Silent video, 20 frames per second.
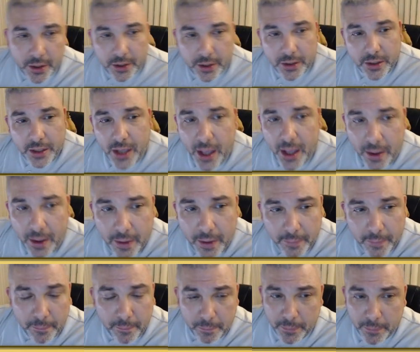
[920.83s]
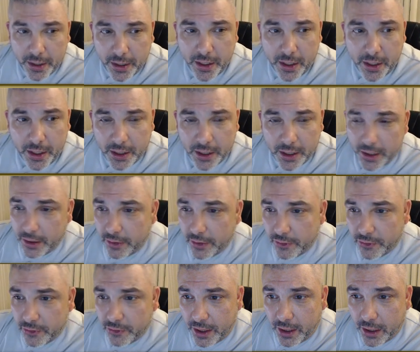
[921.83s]
yeah, MAGA
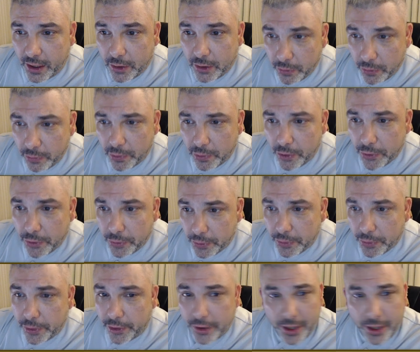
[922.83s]
is a New World Order